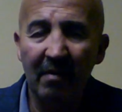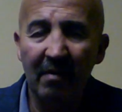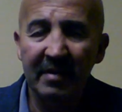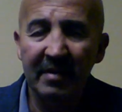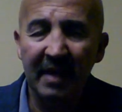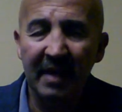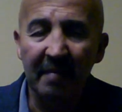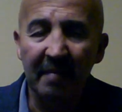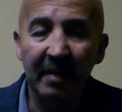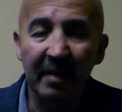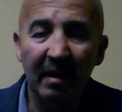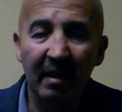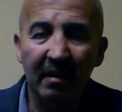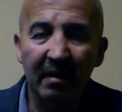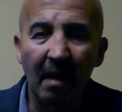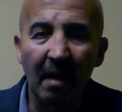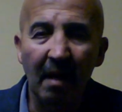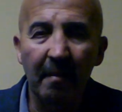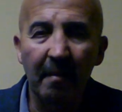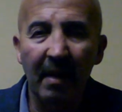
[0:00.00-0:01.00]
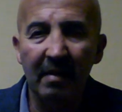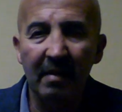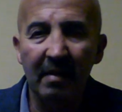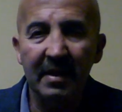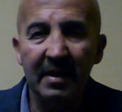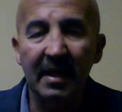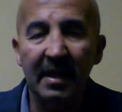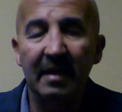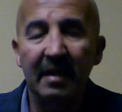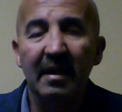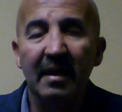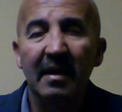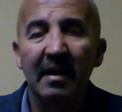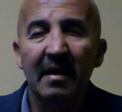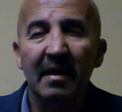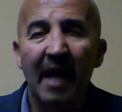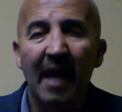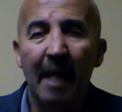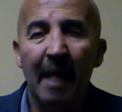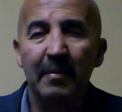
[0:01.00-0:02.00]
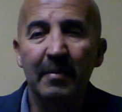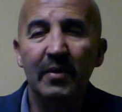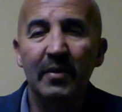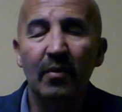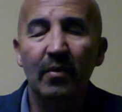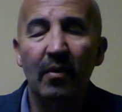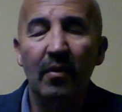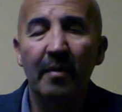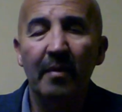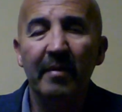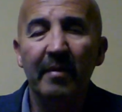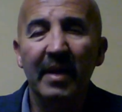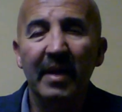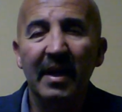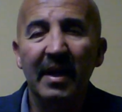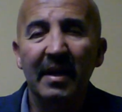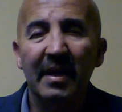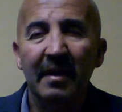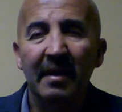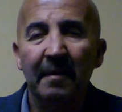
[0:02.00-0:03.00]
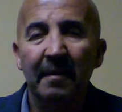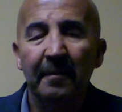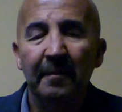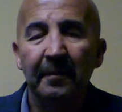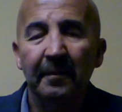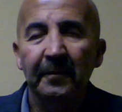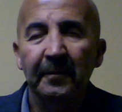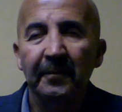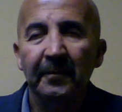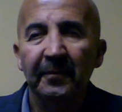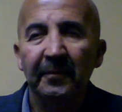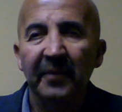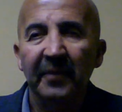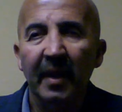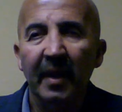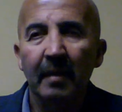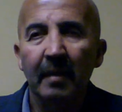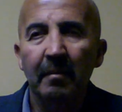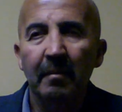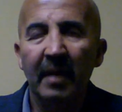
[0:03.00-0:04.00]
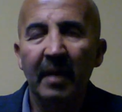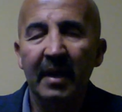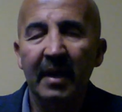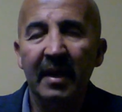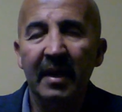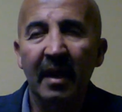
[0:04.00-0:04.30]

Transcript: chemical compounds that absorb it. But